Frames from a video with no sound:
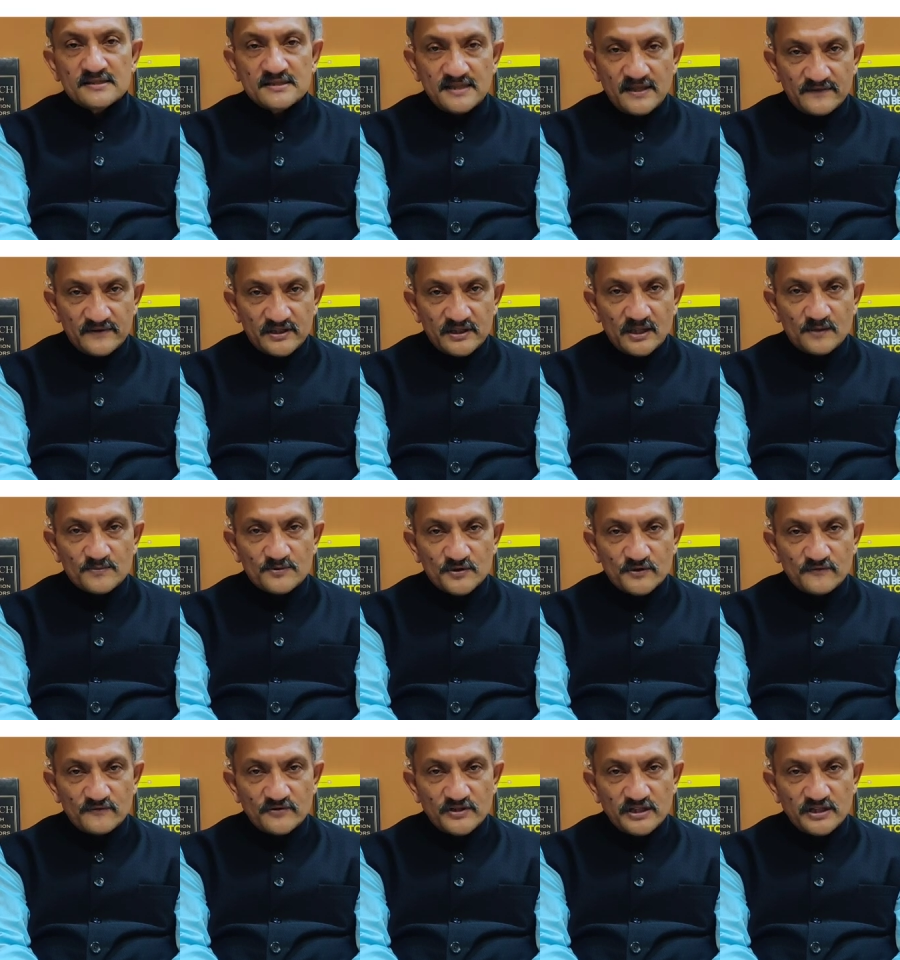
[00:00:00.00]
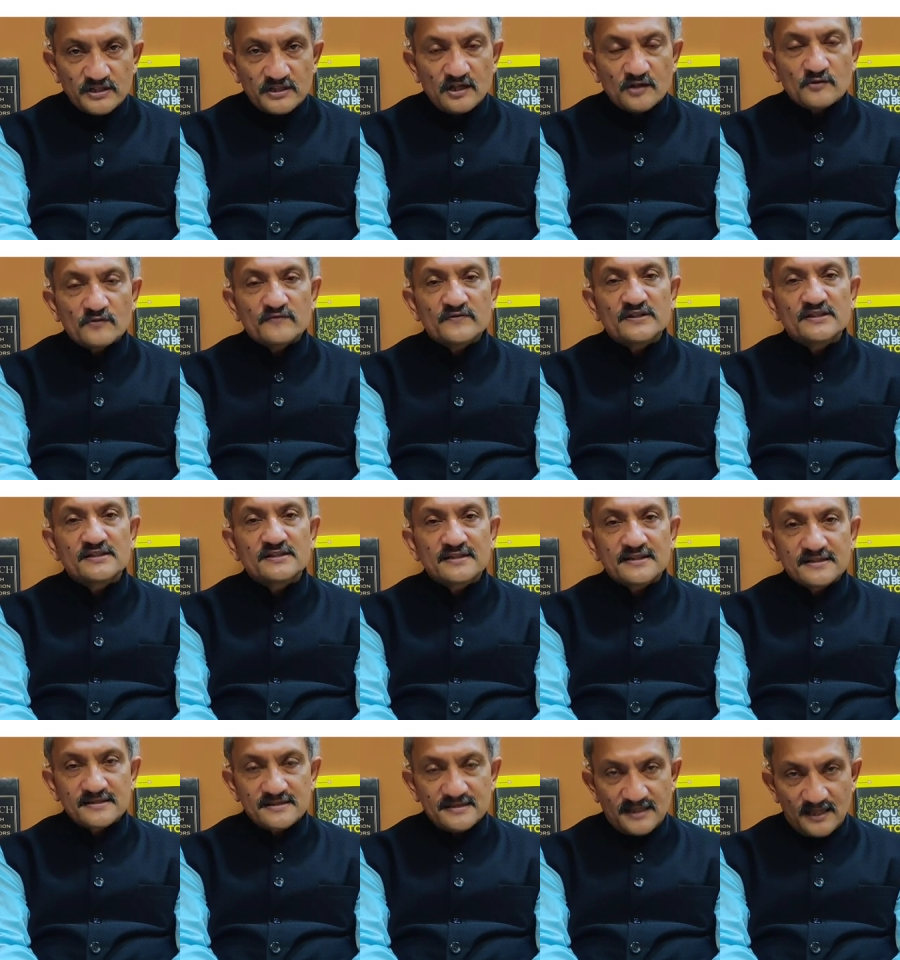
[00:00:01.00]
seven cups of tea out of which
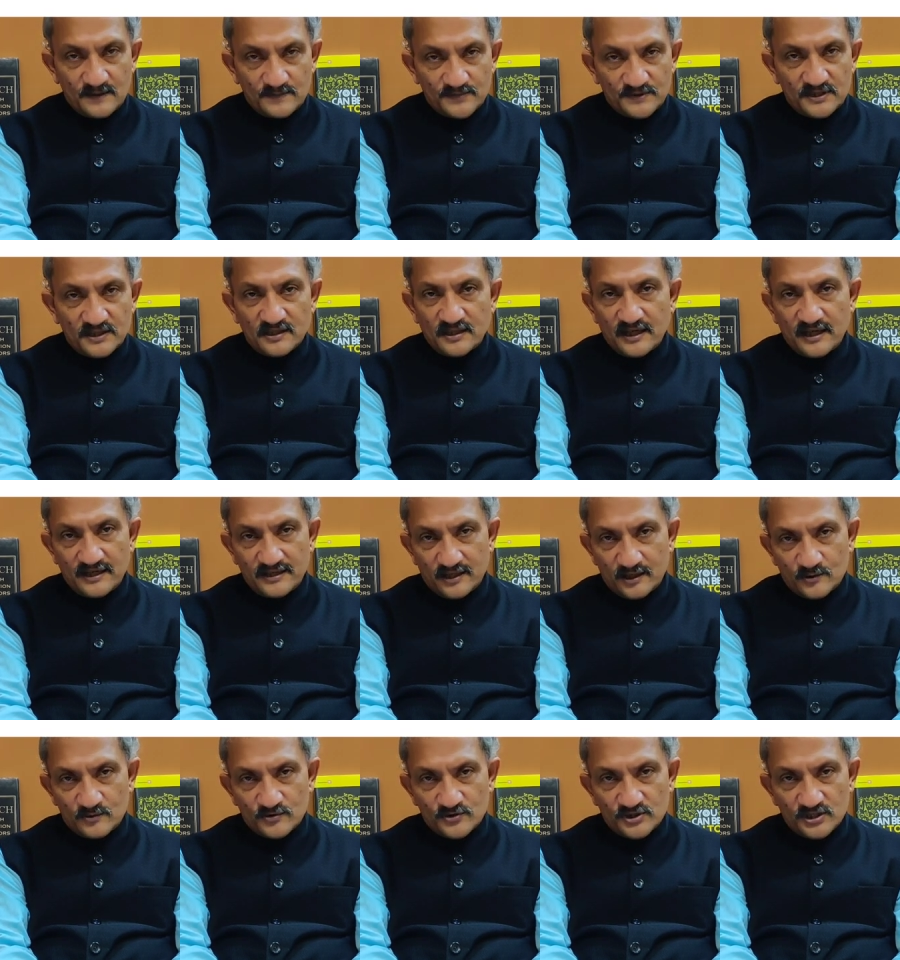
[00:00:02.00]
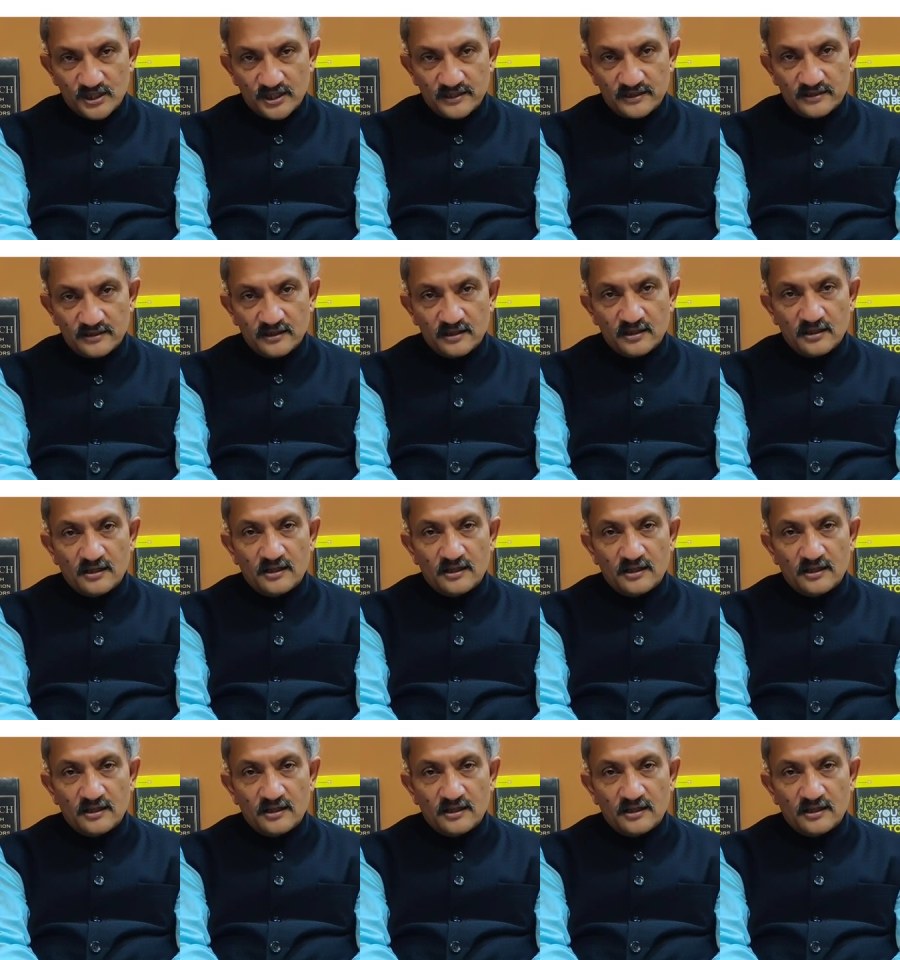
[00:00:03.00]
six cups are had outside